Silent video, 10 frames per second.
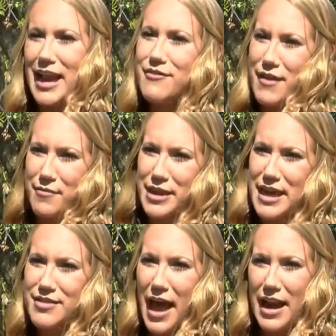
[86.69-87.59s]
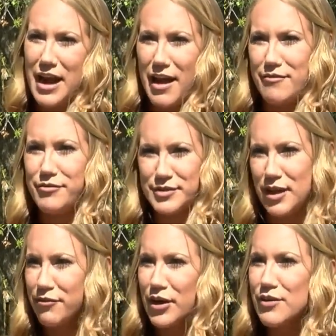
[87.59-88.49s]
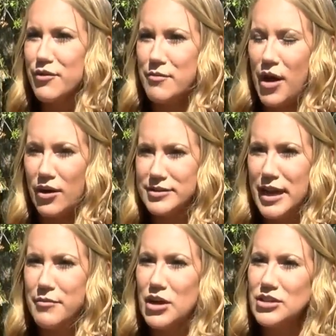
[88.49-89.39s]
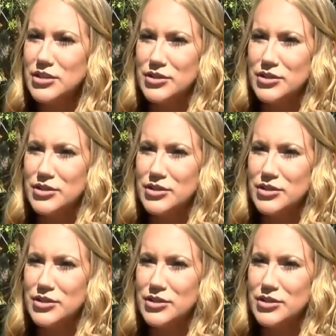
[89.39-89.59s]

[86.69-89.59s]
and family that have suffered from Alzheimer's.